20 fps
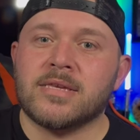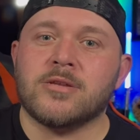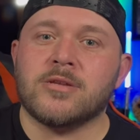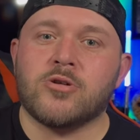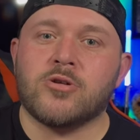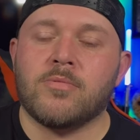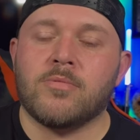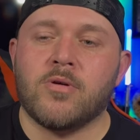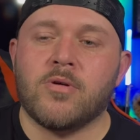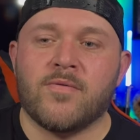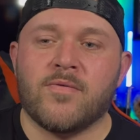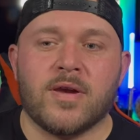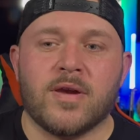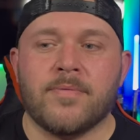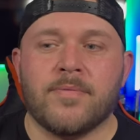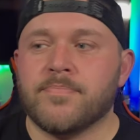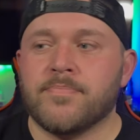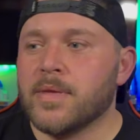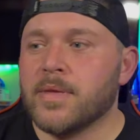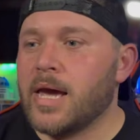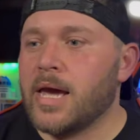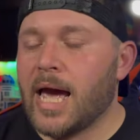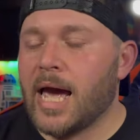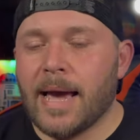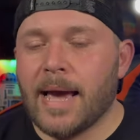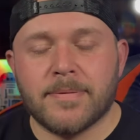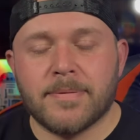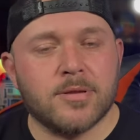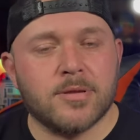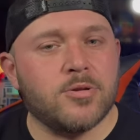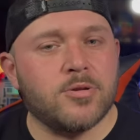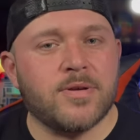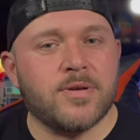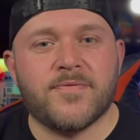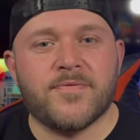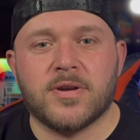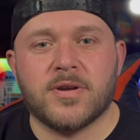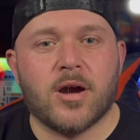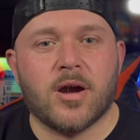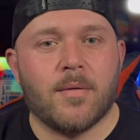into a movie. Absolutely
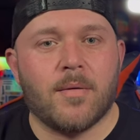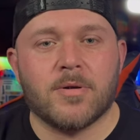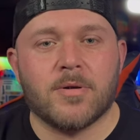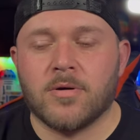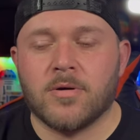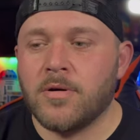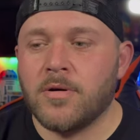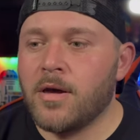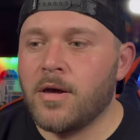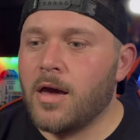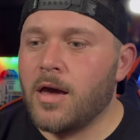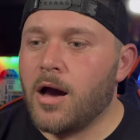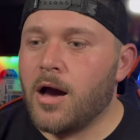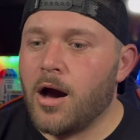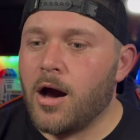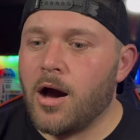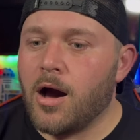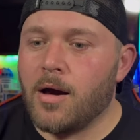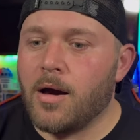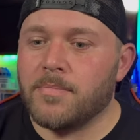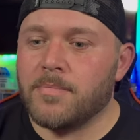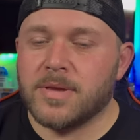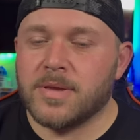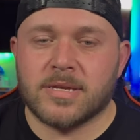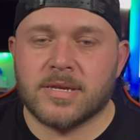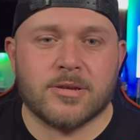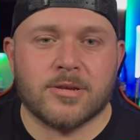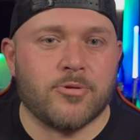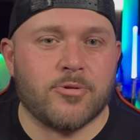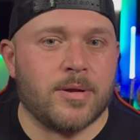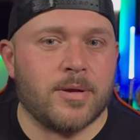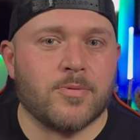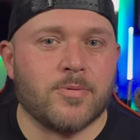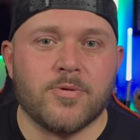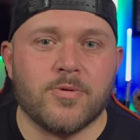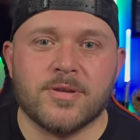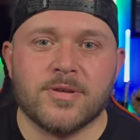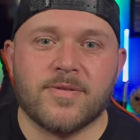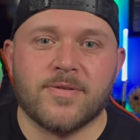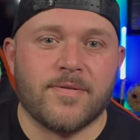phenomenal. The script
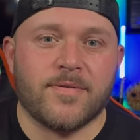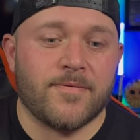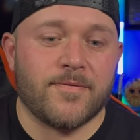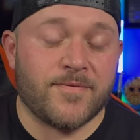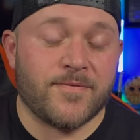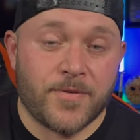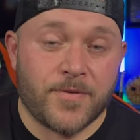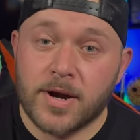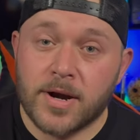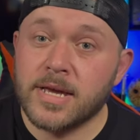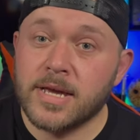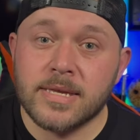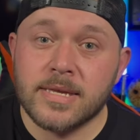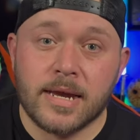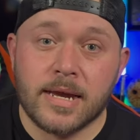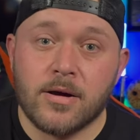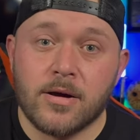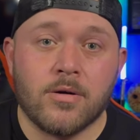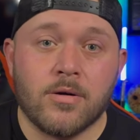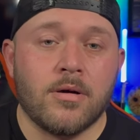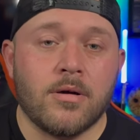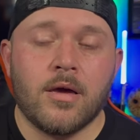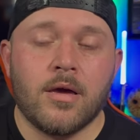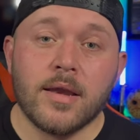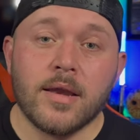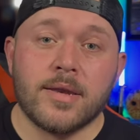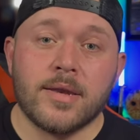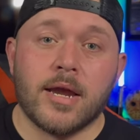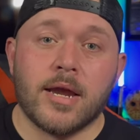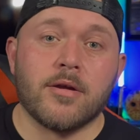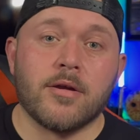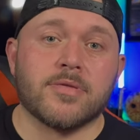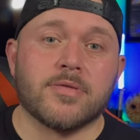was funny as hell. Derek